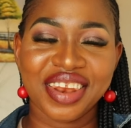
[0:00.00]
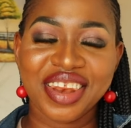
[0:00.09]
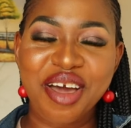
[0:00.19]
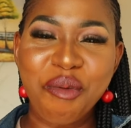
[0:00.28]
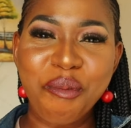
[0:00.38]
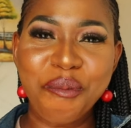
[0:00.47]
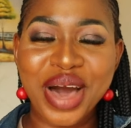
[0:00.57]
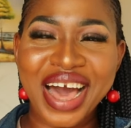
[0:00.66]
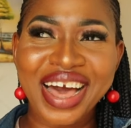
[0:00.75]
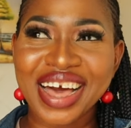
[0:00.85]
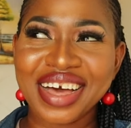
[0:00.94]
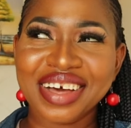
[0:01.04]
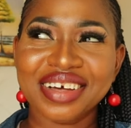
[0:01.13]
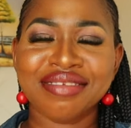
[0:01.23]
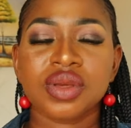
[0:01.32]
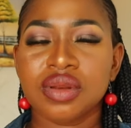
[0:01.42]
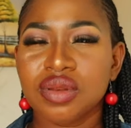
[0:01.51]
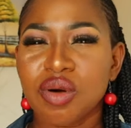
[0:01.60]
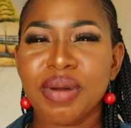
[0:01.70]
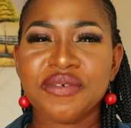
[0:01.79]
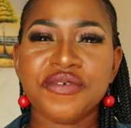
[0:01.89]

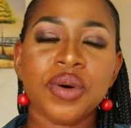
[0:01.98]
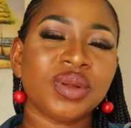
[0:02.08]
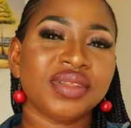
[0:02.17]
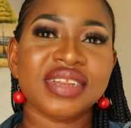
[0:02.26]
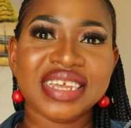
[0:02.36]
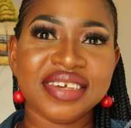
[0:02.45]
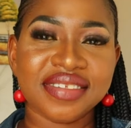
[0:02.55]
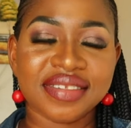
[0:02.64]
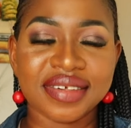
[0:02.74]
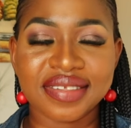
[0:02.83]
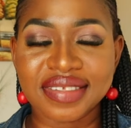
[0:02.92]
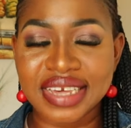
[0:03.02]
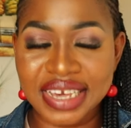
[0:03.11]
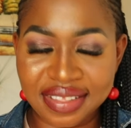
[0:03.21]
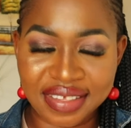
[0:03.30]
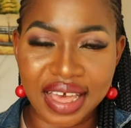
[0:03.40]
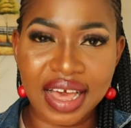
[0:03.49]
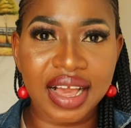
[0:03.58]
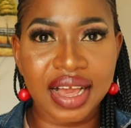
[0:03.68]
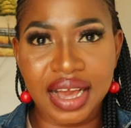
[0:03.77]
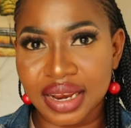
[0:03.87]
Number four on the list is Keta,